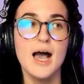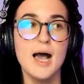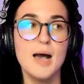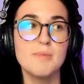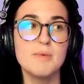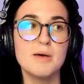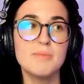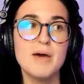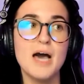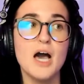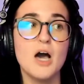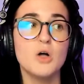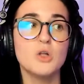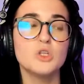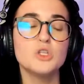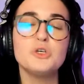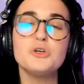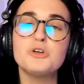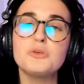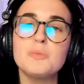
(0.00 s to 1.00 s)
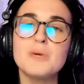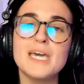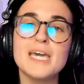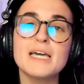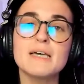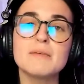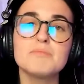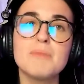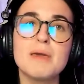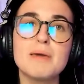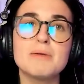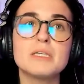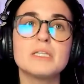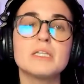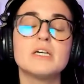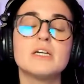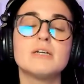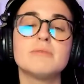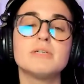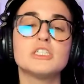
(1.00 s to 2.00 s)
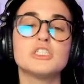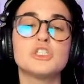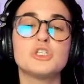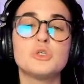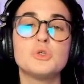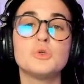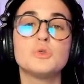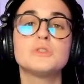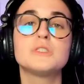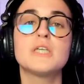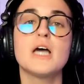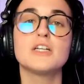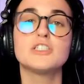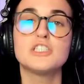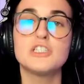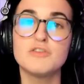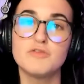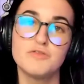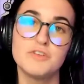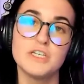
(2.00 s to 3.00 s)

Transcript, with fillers: um, about Luke being maybe a little bit too touchy